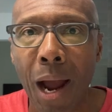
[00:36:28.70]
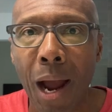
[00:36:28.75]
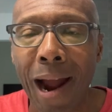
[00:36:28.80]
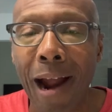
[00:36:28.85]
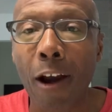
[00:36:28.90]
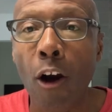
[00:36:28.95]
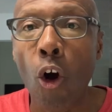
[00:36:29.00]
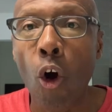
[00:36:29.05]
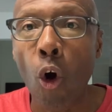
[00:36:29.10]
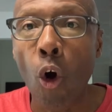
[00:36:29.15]

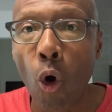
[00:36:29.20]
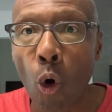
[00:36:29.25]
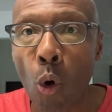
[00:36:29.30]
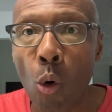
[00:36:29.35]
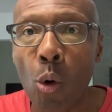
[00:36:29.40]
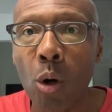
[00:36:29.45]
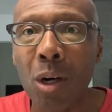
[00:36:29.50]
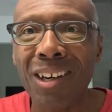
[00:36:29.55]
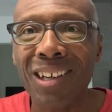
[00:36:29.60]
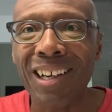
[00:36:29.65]
Our
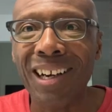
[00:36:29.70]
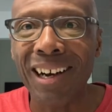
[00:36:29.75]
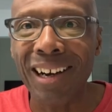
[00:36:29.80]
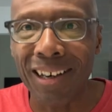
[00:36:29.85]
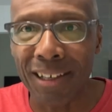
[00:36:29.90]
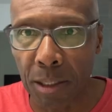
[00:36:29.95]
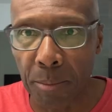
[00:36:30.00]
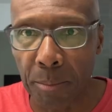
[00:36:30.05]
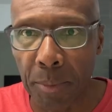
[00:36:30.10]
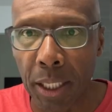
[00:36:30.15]
whole
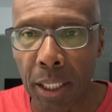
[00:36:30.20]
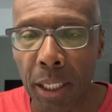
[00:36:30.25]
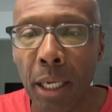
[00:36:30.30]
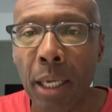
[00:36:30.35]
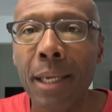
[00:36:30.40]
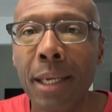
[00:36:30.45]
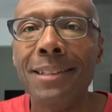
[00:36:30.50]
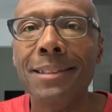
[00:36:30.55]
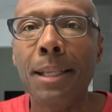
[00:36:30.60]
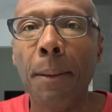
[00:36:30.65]
economy
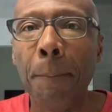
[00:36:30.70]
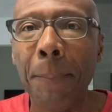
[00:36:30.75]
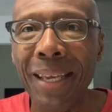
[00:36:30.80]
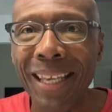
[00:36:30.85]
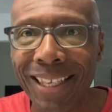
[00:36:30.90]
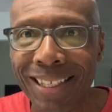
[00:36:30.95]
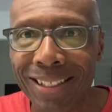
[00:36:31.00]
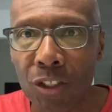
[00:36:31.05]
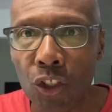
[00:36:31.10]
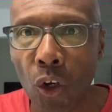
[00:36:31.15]

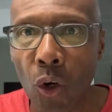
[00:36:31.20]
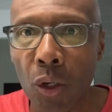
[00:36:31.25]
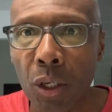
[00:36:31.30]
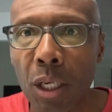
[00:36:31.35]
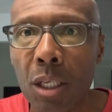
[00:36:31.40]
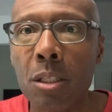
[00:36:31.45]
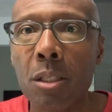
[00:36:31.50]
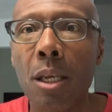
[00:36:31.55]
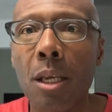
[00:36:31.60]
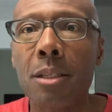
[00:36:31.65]
depends on
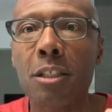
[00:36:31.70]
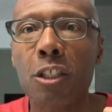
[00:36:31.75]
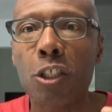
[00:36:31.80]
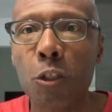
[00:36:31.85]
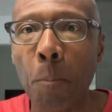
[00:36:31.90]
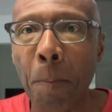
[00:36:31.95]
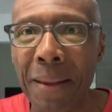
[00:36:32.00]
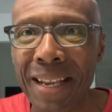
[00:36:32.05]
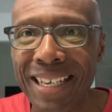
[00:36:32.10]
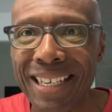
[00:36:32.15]
us
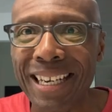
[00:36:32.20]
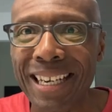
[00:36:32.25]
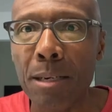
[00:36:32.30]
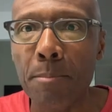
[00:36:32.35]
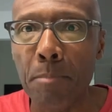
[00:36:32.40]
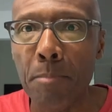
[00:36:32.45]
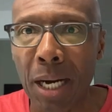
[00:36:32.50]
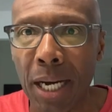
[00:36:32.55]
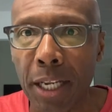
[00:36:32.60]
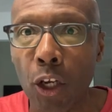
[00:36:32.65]

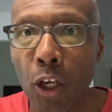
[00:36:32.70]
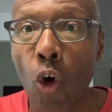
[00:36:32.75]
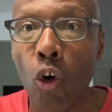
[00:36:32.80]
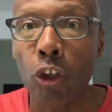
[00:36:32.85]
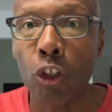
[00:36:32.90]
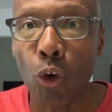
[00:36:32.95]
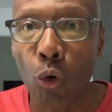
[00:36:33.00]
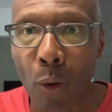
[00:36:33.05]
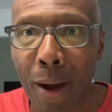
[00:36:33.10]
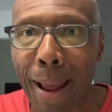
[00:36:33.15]
spending money
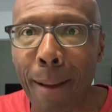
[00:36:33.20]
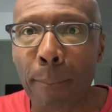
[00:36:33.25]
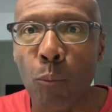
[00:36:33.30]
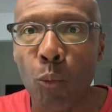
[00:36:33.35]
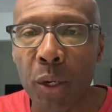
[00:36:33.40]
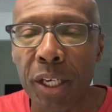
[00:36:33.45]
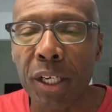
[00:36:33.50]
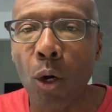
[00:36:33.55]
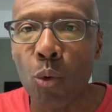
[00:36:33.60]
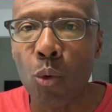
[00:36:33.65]
on crap
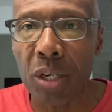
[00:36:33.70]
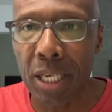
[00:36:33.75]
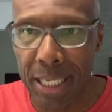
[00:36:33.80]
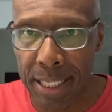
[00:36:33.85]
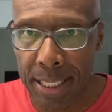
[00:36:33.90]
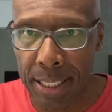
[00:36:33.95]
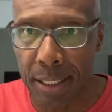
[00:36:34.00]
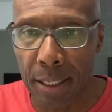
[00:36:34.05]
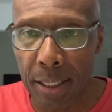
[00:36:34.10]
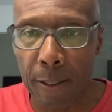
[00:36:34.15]
we don't
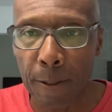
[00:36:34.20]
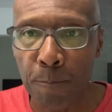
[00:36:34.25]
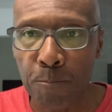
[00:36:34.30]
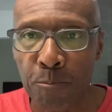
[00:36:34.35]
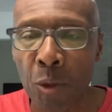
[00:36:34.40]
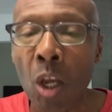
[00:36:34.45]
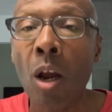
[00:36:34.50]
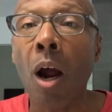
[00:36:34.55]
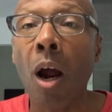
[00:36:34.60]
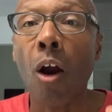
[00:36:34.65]
need.
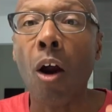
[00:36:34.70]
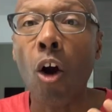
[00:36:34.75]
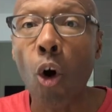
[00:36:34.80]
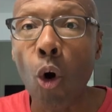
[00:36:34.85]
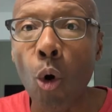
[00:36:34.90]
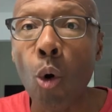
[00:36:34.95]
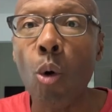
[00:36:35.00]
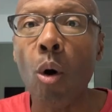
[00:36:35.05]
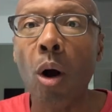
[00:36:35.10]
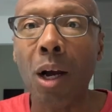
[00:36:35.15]
Our
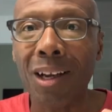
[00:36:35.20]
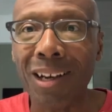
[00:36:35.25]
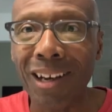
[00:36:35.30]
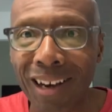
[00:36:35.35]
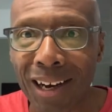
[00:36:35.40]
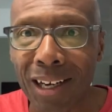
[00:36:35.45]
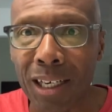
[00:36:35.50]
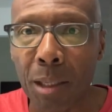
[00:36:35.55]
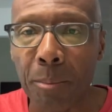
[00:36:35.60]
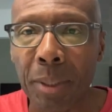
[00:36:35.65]
whole
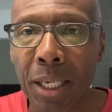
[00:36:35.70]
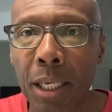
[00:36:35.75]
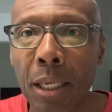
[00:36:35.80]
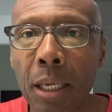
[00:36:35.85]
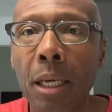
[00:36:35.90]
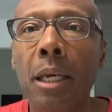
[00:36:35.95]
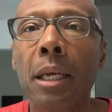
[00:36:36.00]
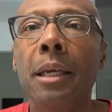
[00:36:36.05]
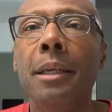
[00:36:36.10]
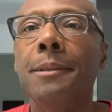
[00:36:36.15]
economy
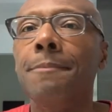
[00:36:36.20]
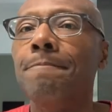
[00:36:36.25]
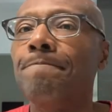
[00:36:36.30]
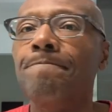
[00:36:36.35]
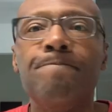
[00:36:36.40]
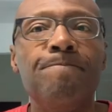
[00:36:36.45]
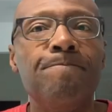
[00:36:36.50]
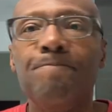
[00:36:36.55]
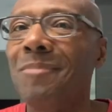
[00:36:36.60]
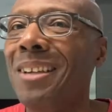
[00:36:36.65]

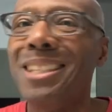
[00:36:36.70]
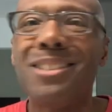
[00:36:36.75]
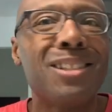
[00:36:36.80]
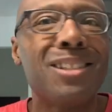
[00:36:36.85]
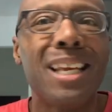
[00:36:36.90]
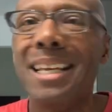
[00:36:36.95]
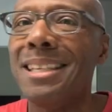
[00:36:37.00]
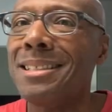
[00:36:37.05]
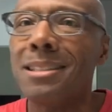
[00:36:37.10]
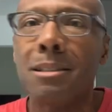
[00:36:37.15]

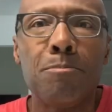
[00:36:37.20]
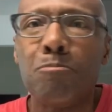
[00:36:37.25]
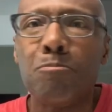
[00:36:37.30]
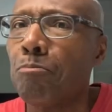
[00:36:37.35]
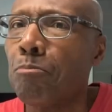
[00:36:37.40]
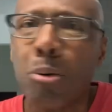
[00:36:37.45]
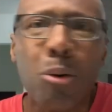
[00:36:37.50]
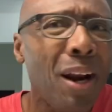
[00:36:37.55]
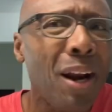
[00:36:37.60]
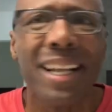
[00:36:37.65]
is
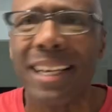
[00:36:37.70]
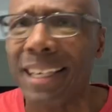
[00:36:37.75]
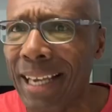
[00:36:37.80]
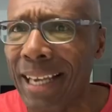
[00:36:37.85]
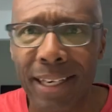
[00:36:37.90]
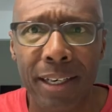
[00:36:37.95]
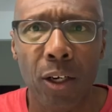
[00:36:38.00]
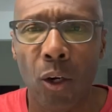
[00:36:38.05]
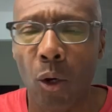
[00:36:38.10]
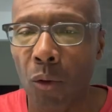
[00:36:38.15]

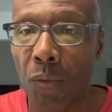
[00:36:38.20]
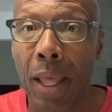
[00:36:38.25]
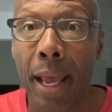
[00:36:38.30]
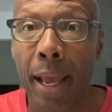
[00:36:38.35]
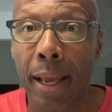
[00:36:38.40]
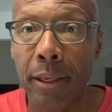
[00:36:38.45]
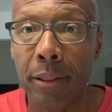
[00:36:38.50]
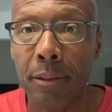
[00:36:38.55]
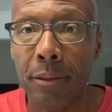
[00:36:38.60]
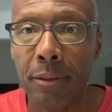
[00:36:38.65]
predicated on
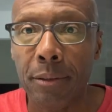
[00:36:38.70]
that.